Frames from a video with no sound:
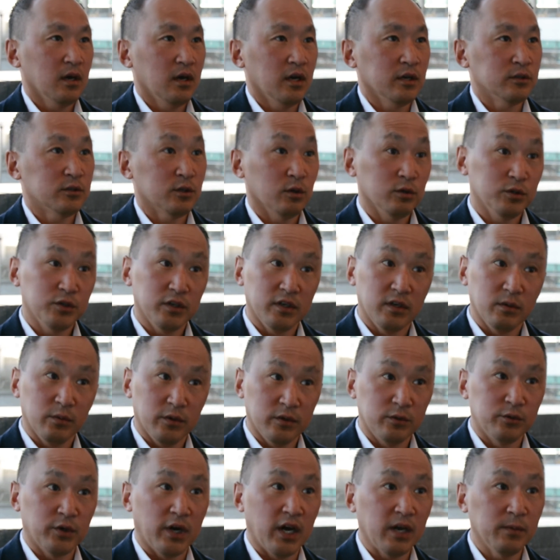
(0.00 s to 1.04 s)
associated
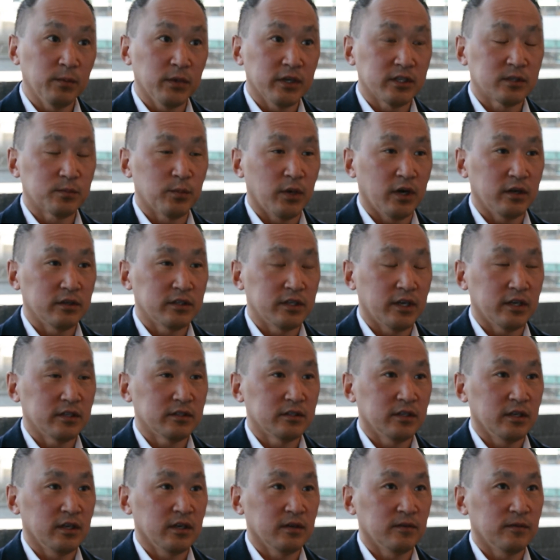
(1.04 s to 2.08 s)
with dry blood spot
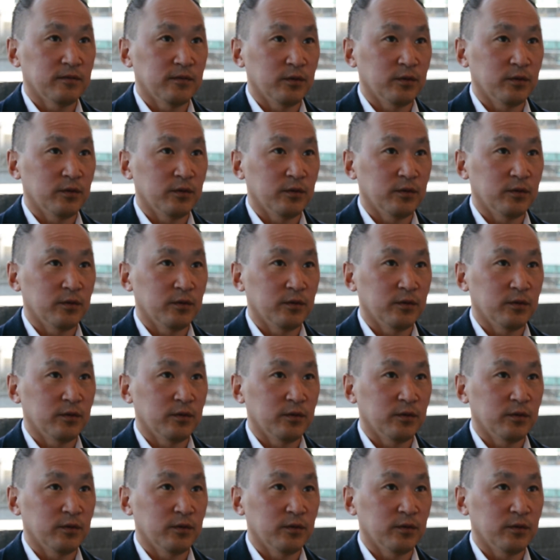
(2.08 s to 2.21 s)
testing